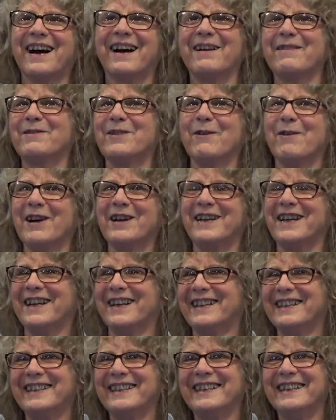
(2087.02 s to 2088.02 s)
I have no
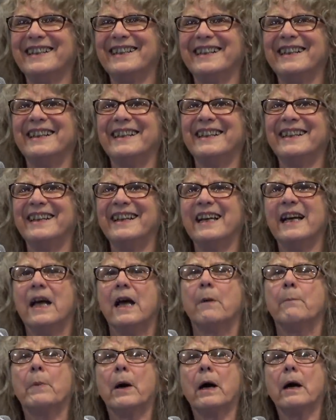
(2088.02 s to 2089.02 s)
idea.
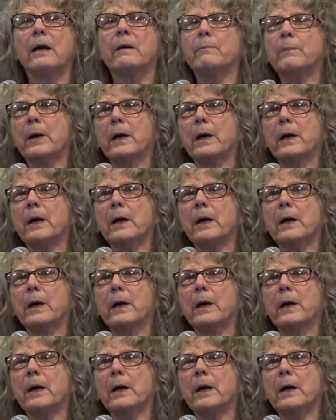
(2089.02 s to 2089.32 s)
but